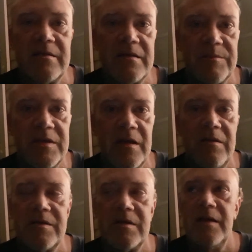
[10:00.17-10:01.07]

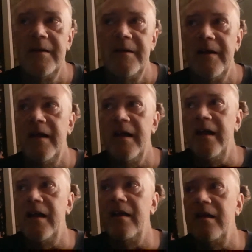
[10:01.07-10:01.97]
themselves.
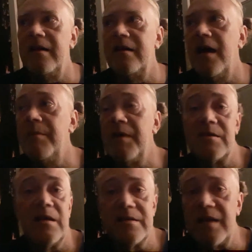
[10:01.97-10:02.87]
And I'm not
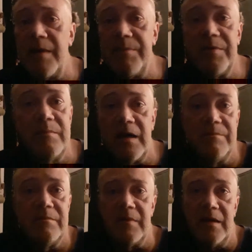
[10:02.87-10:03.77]
trying to stop them.
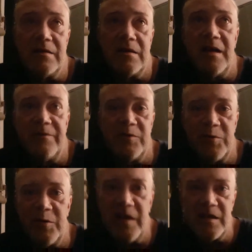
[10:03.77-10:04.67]
I'm actually kind of
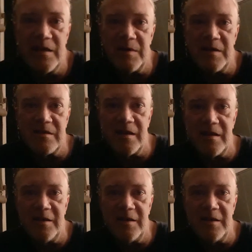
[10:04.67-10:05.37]
enjoy reading them. It's like,